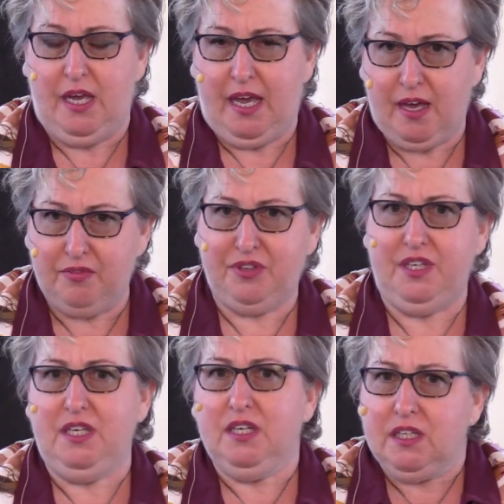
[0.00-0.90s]
have
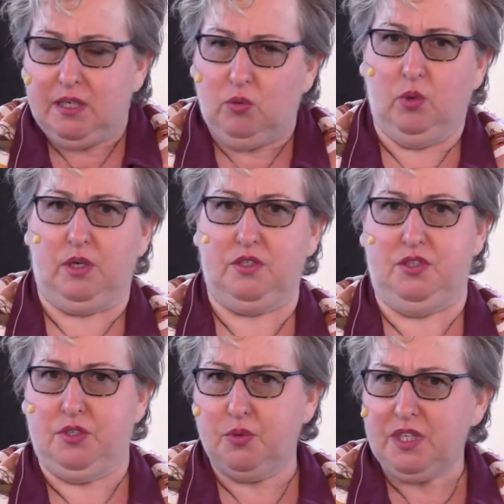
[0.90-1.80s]
healing work to
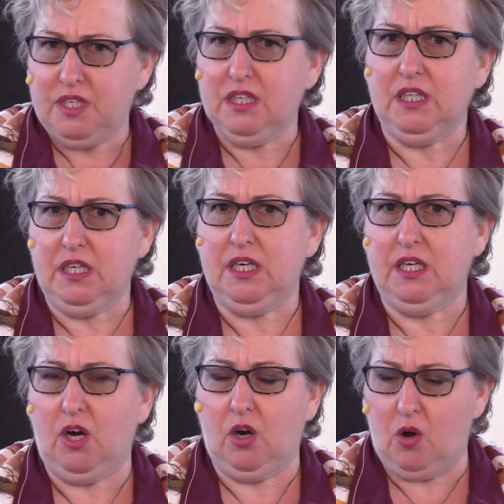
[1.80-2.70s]
do, healing
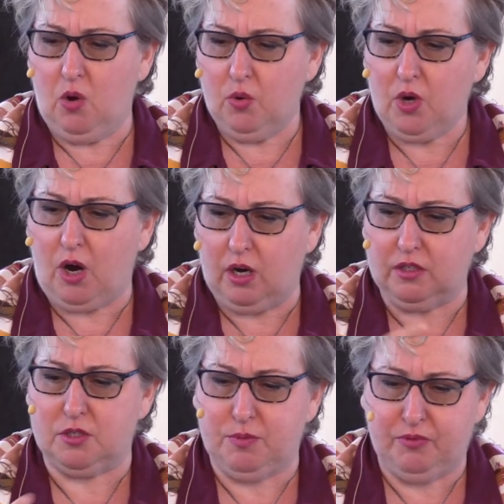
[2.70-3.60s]
in our own
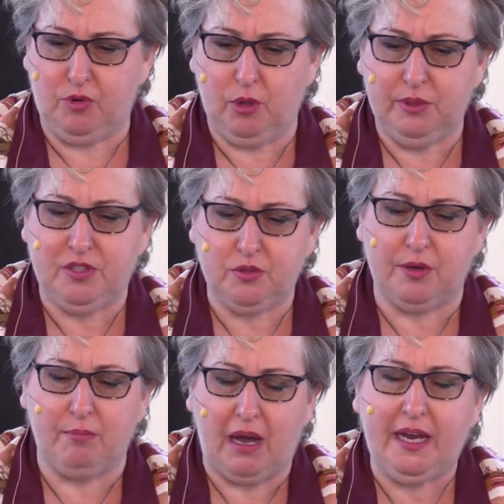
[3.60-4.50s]
hearts before we do the
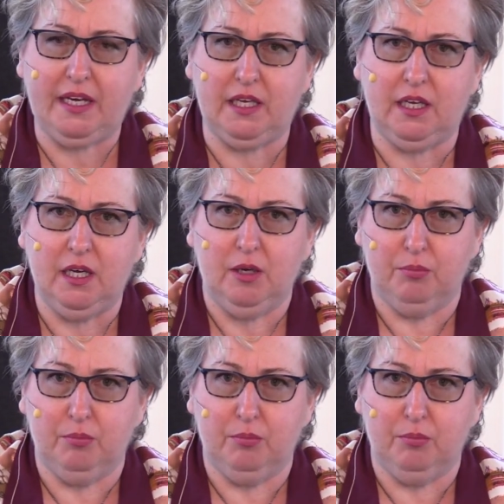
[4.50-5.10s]
mighty